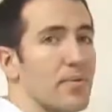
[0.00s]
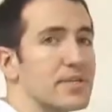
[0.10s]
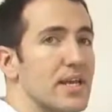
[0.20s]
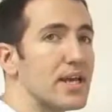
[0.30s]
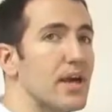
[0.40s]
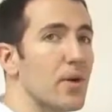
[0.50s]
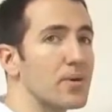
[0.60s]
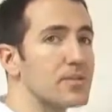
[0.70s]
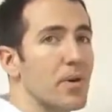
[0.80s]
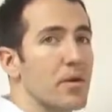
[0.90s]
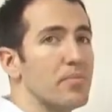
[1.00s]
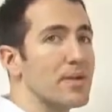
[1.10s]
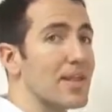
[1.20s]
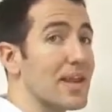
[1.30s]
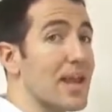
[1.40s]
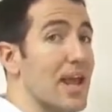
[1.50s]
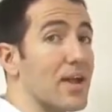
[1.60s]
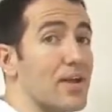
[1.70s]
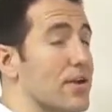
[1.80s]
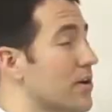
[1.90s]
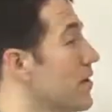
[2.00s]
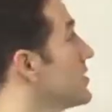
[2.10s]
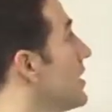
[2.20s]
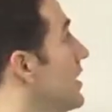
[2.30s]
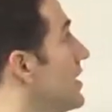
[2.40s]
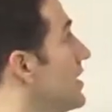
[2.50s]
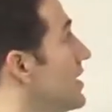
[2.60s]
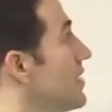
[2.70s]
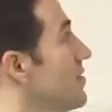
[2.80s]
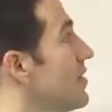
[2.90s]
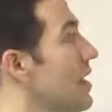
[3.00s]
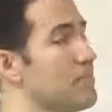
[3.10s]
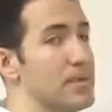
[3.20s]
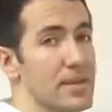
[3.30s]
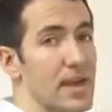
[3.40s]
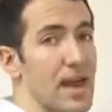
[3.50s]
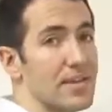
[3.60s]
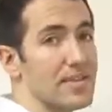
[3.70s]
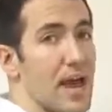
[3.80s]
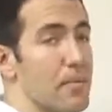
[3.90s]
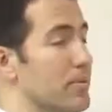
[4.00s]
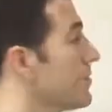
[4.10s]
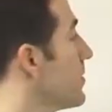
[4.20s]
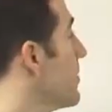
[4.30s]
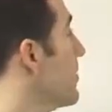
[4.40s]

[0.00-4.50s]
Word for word: We're saying, what's the probability that A occurs given that B has happened?